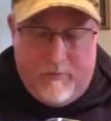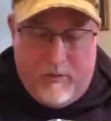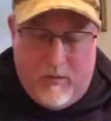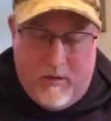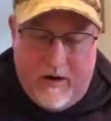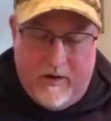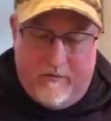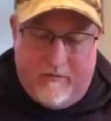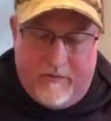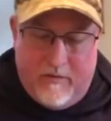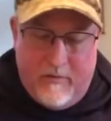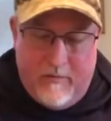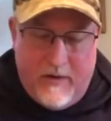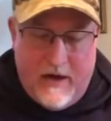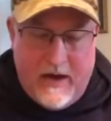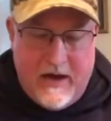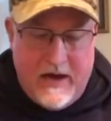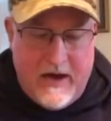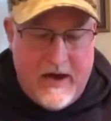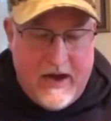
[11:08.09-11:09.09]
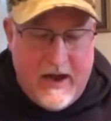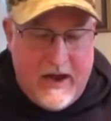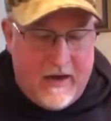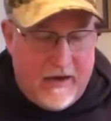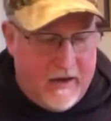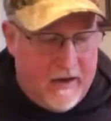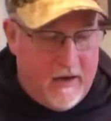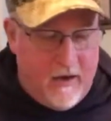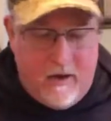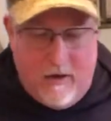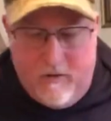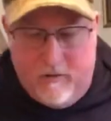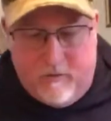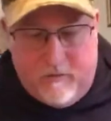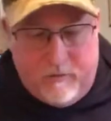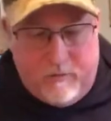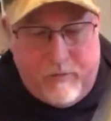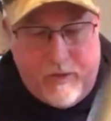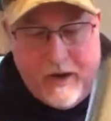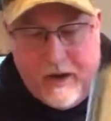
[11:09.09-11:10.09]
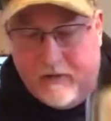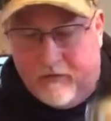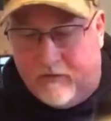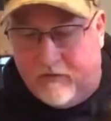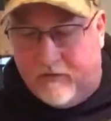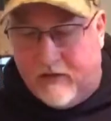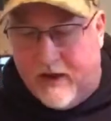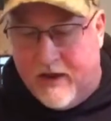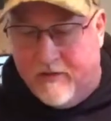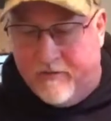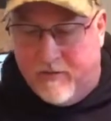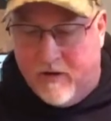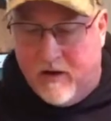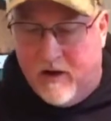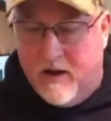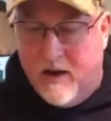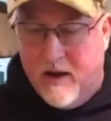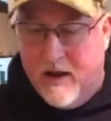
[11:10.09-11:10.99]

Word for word: point for me and a huge space saver.